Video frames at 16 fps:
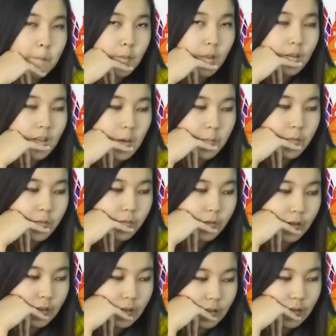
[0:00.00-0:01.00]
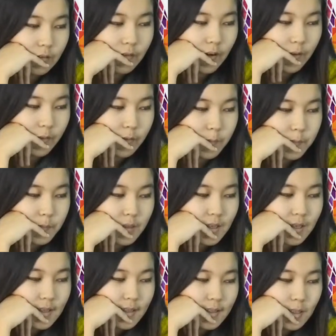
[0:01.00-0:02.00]
Number 5.
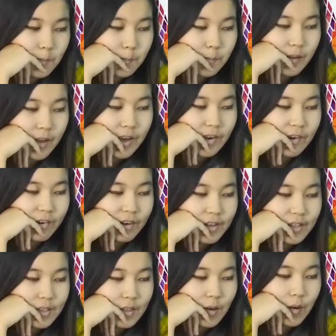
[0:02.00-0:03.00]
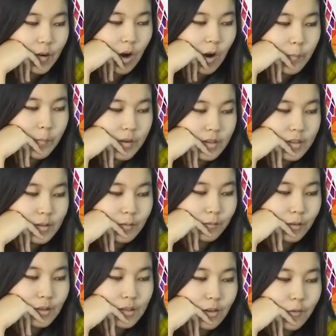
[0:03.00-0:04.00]
The plagiarist who copied the
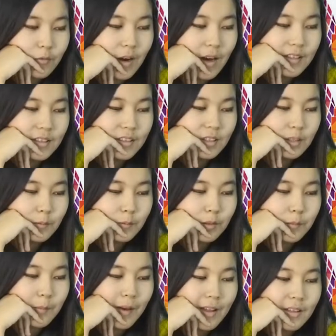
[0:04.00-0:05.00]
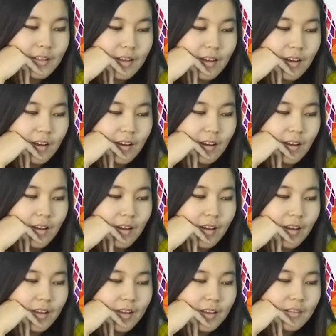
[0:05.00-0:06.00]
works of others was banned
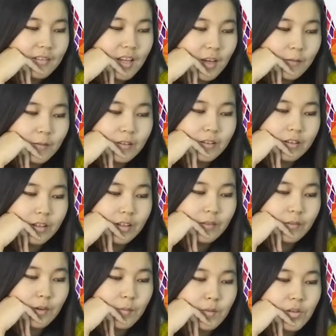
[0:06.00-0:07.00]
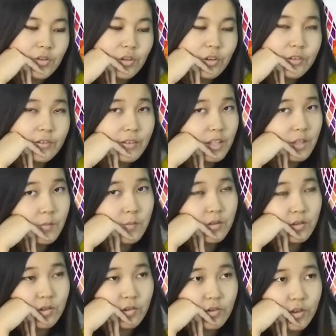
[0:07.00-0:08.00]
indefinitely from the journalism
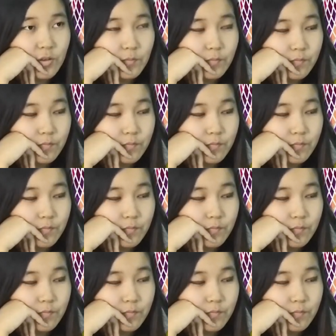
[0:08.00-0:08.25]
industry.